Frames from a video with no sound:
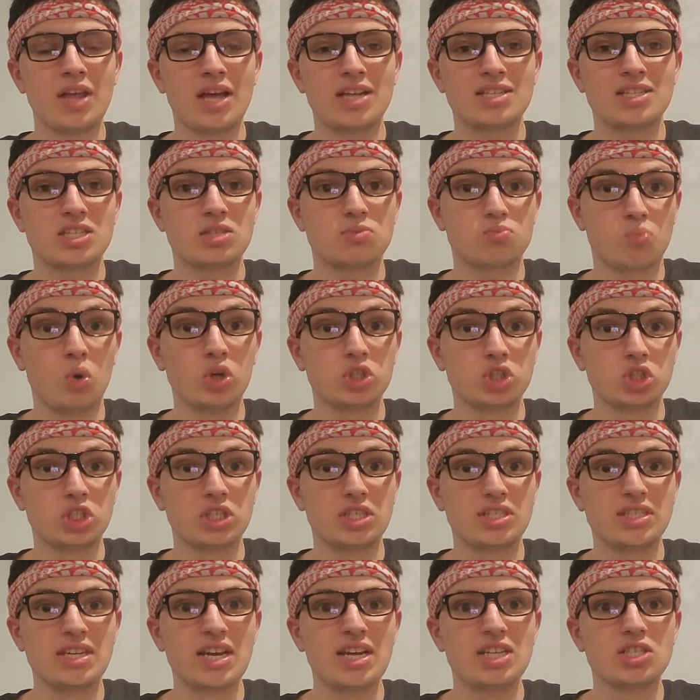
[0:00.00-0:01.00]
that's what
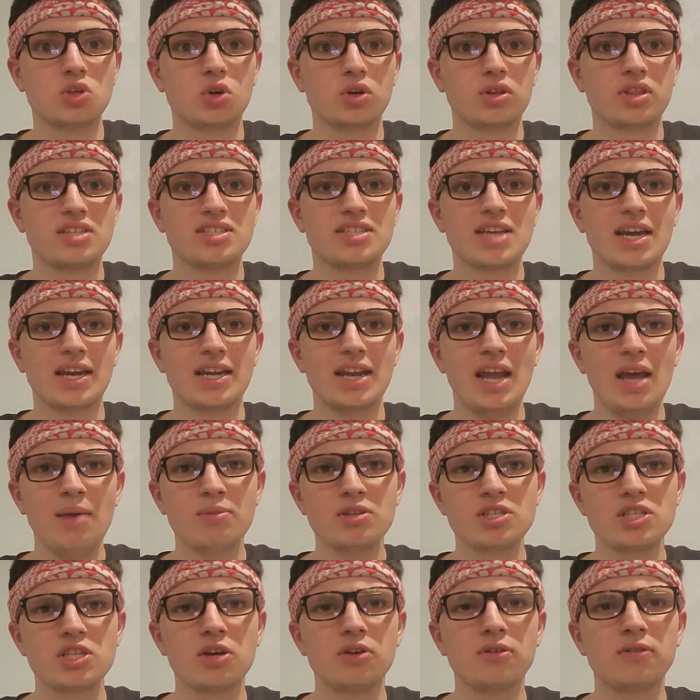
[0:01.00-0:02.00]
she did during the second
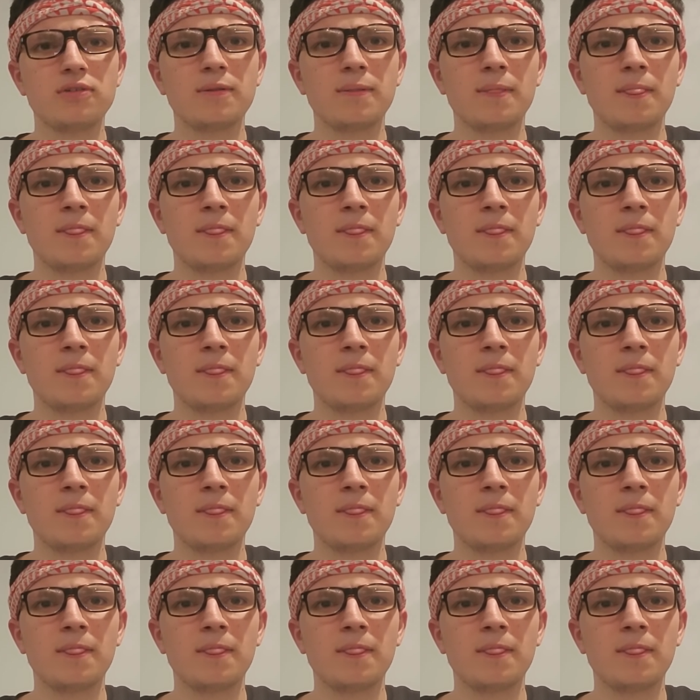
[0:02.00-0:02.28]
episode.